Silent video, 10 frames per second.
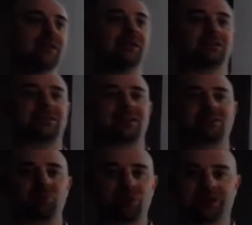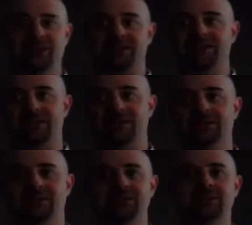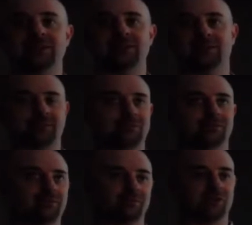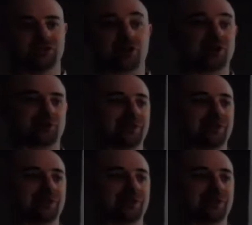it's not something that is going to really